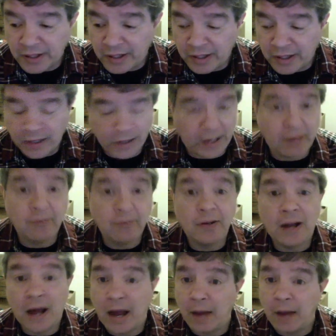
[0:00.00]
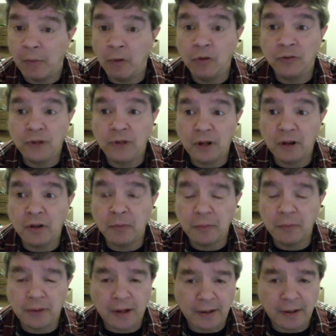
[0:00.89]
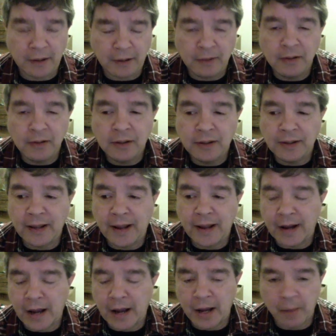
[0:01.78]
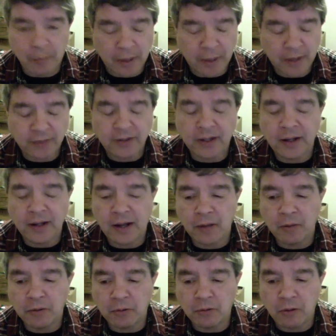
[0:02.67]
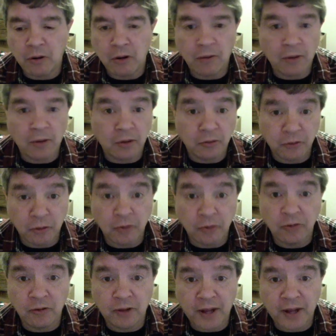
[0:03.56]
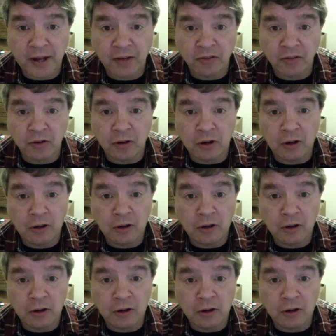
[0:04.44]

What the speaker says: Even I will tell him that I admit that I was wrong on certain things and all.